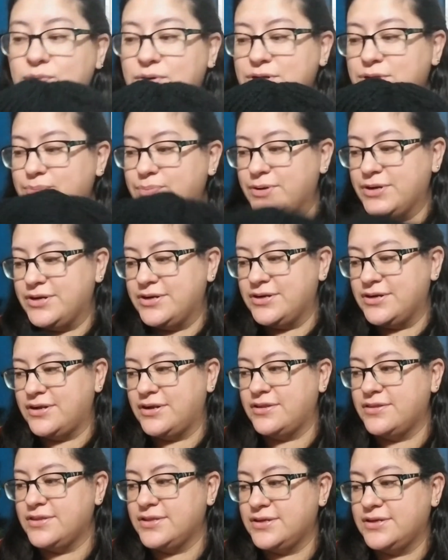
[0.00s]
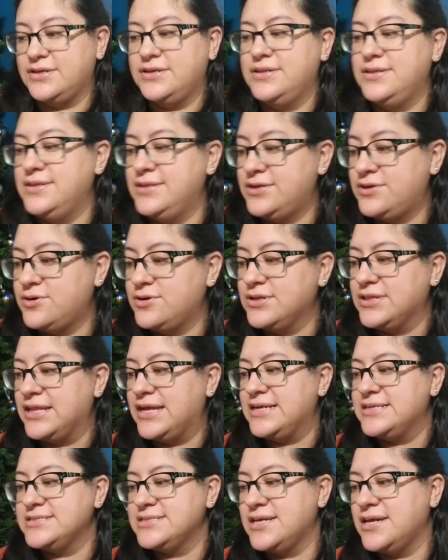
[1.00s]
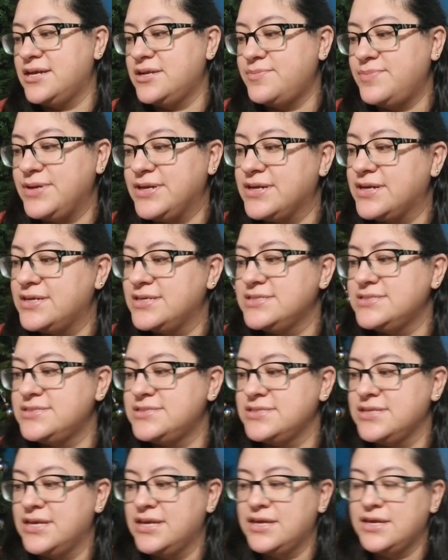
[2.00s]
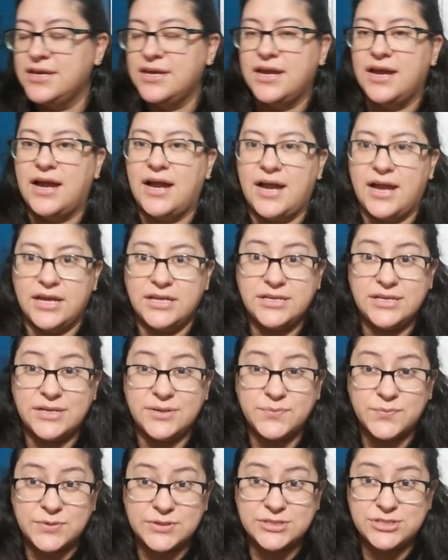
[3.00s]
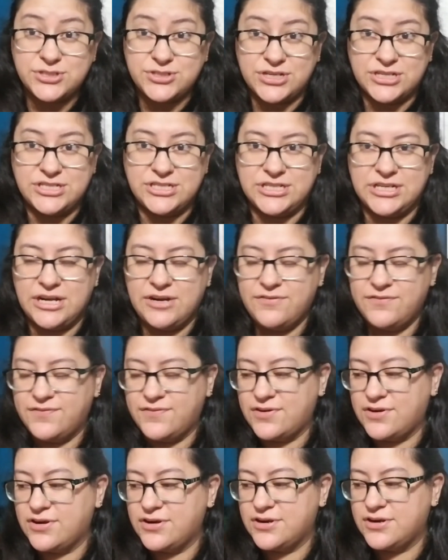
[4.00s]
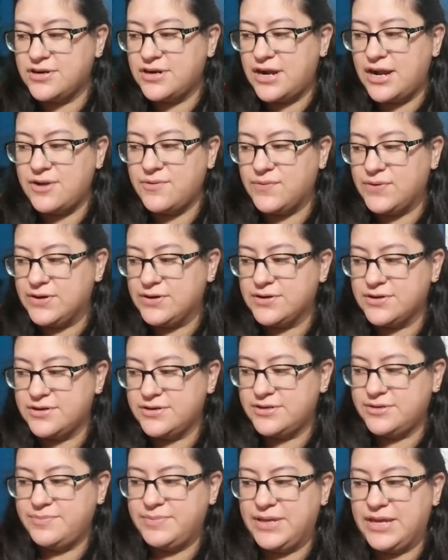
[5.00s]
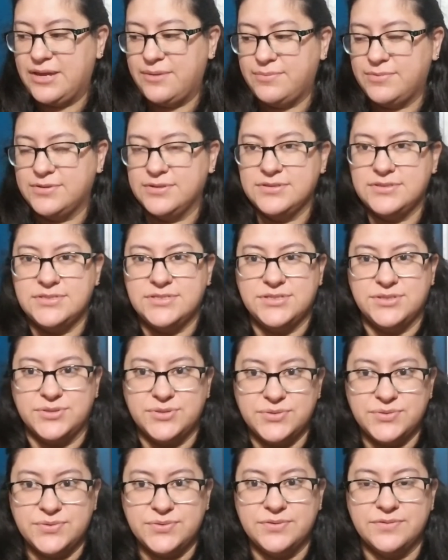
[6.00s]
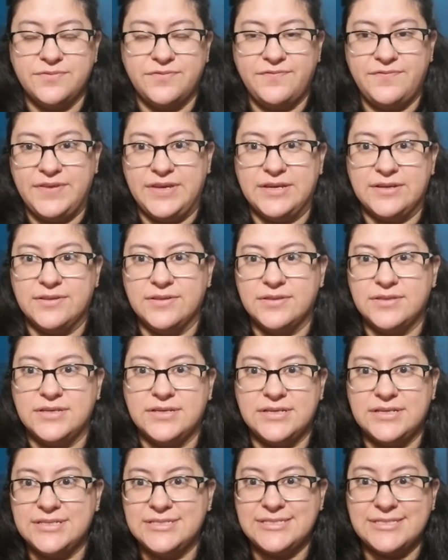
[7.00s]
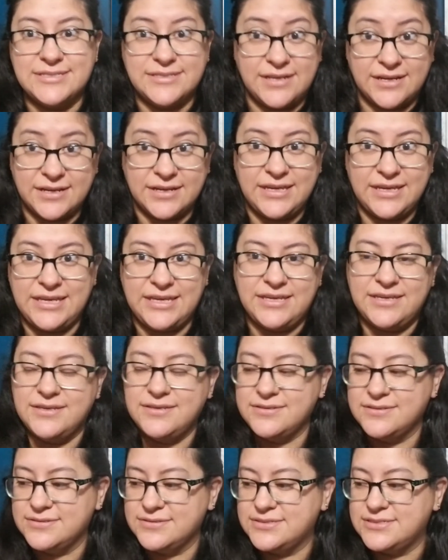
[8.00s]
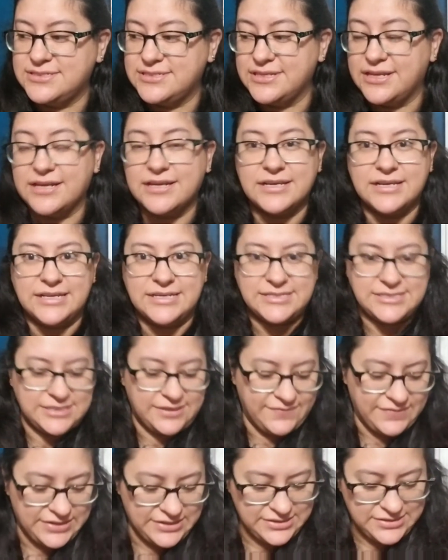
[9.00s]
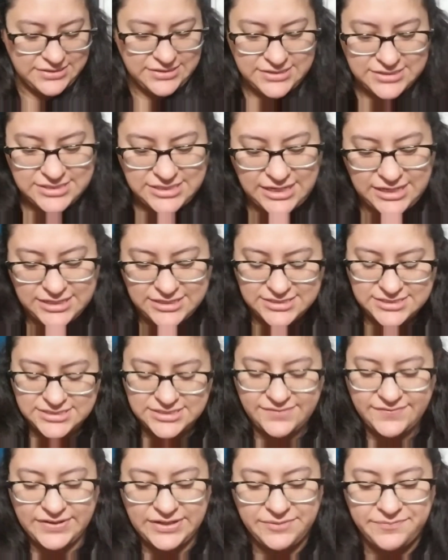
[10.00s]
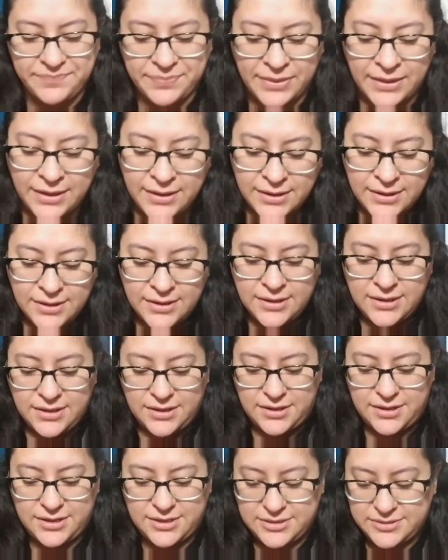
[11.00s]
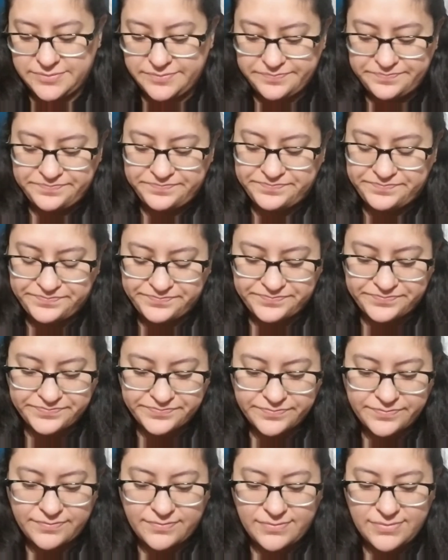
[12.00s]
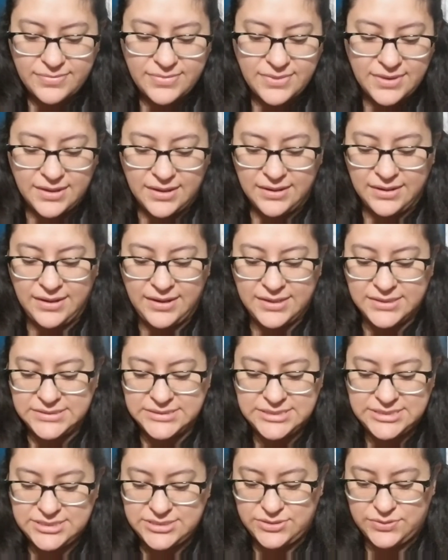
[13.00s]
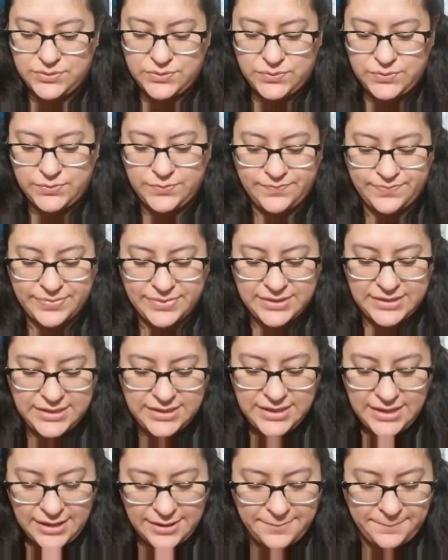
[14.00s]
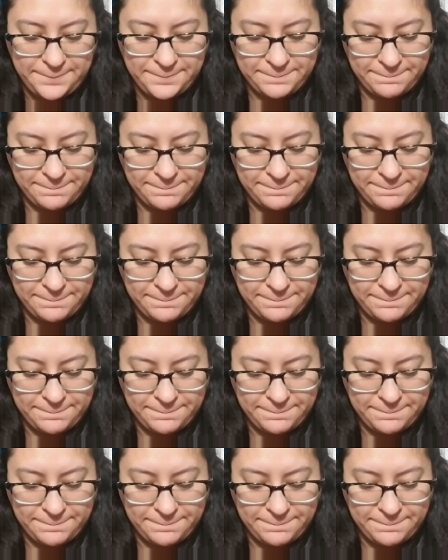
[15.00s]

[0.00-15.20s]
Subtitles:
want to put it on the little glass head because I didn't want to stretch it out for her. I want her to be able to feel the snugness of it, the tightness of it. And so, yeah.